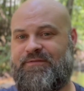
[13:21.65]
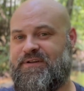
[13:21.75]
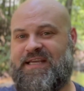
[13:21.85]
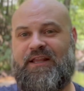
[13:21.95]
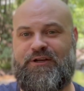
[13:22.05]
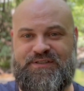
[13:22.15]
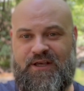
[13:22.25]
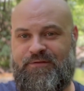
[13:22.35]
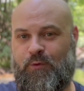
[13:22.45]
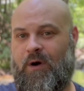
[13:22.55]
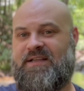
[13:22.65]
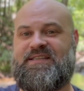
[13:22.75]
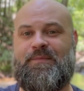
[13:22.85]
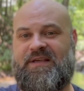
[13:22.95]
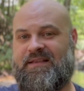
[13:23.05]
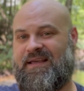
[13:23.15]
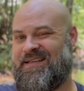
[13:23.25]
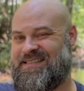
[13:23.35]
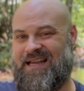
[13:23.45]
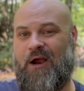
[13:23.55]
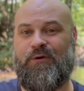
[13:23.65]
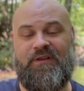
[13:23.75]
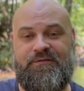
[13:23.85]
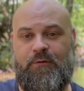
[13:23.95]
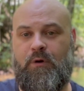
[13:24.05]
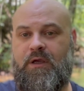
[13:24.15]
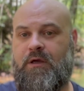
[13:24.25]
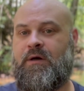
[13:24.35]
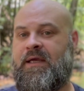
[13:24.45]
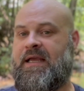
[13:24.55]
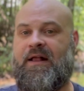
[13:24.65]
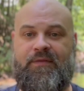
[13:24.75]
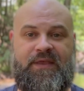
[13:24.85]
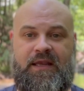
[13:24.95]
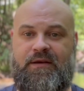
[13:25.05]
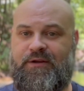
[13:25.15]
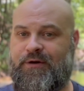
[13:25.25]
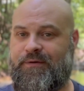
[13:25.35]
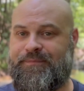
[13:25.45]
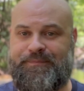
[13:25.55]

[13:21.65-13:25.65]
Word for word: you're telling yourself you want something that is not really for you, then you're